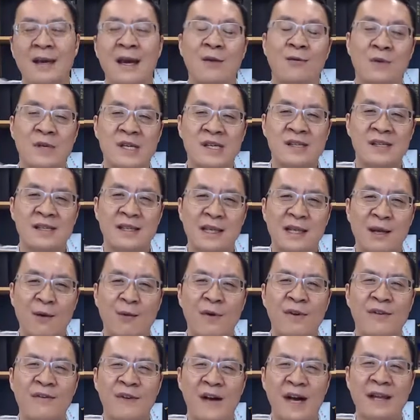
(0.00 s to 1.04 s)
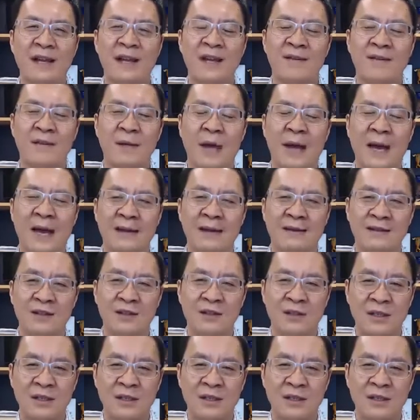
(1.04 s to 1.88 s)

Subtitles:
Recently, we find it at